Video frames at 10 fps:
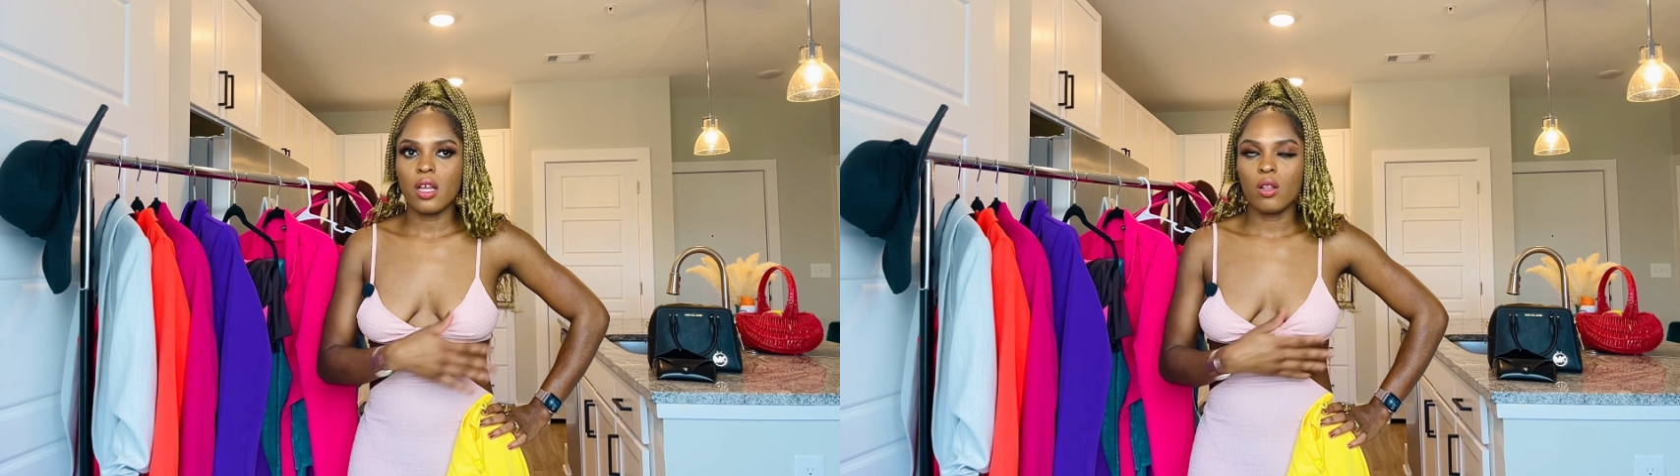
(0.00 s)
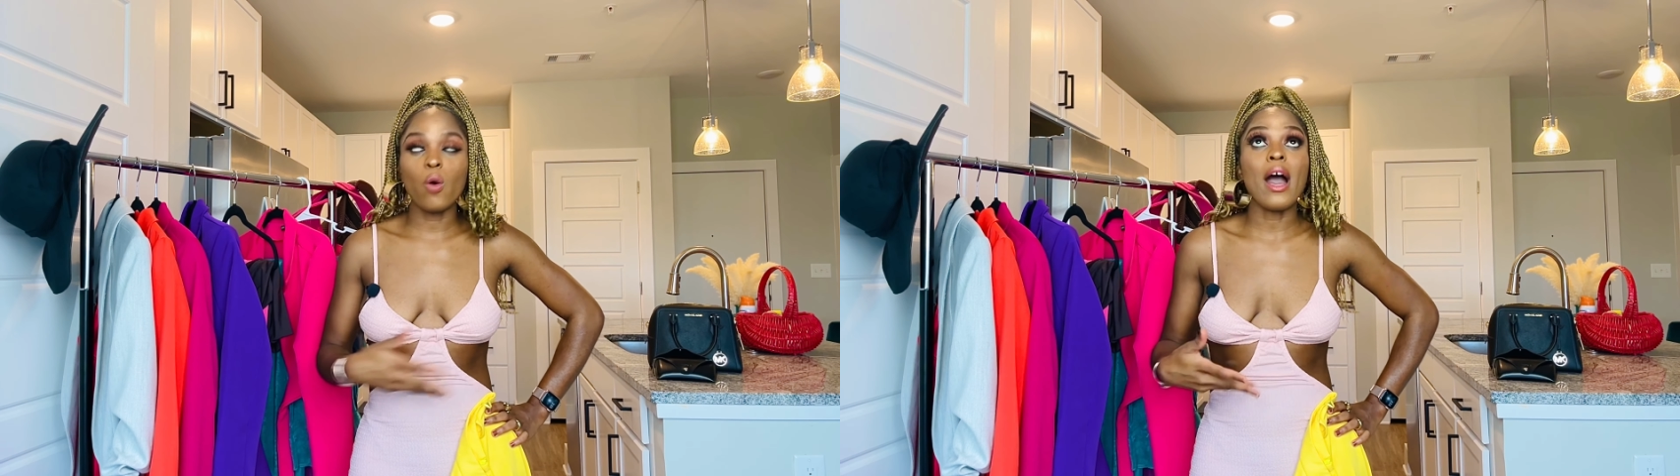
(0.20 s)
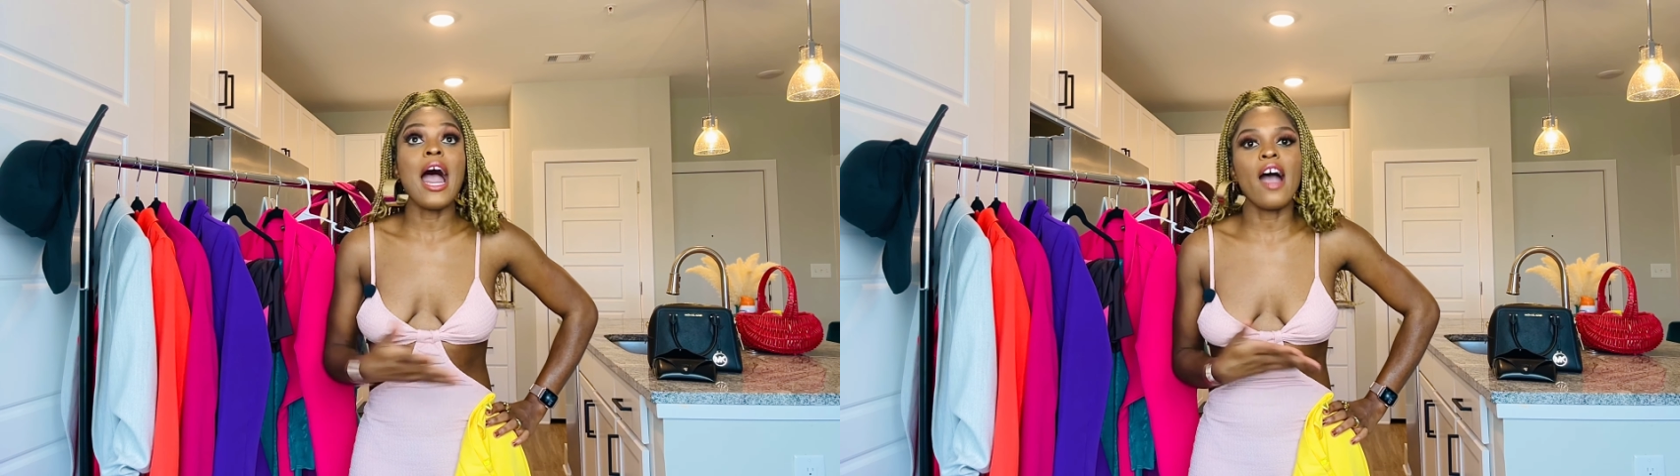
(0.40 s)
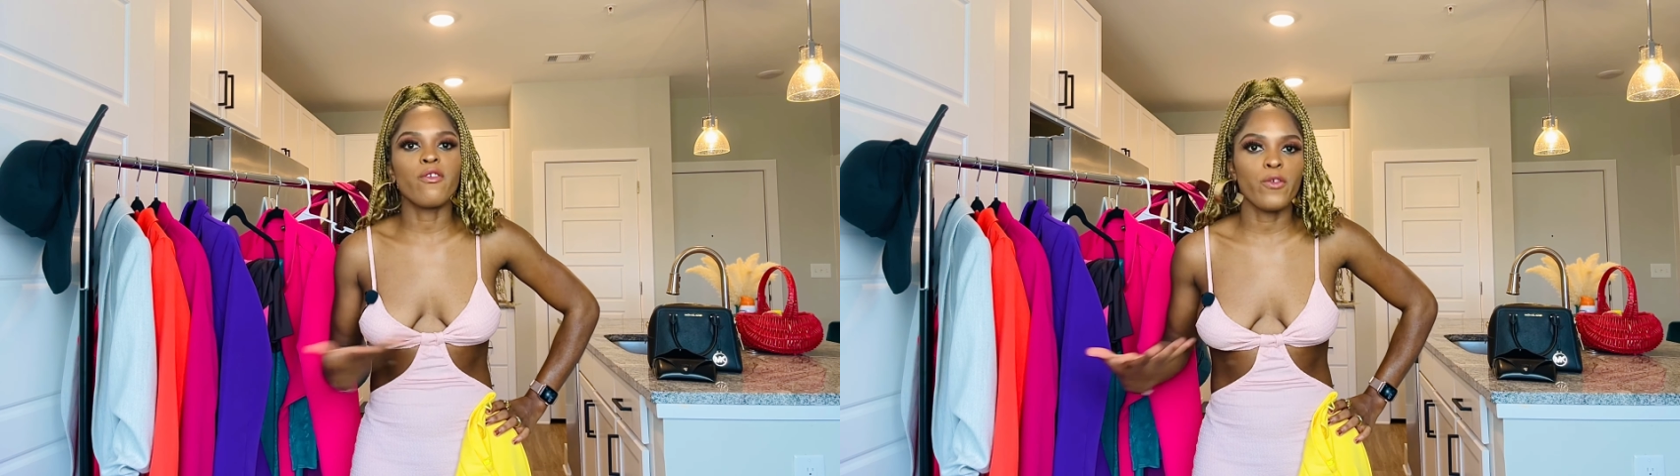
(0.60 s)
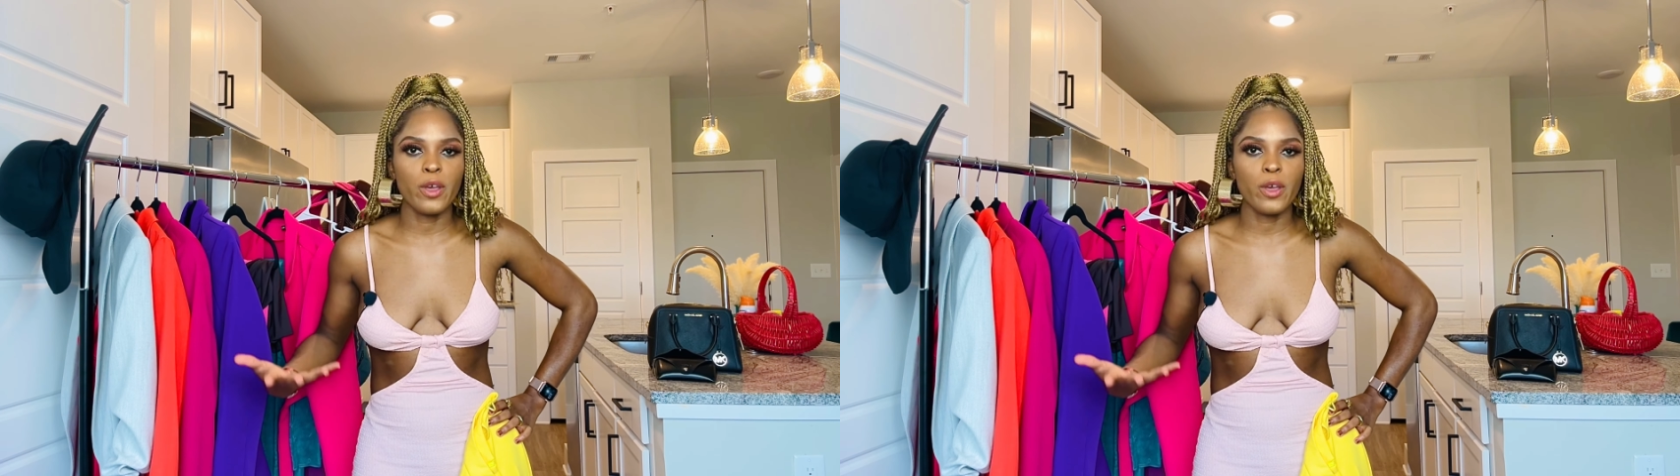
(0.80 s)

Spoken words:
half of your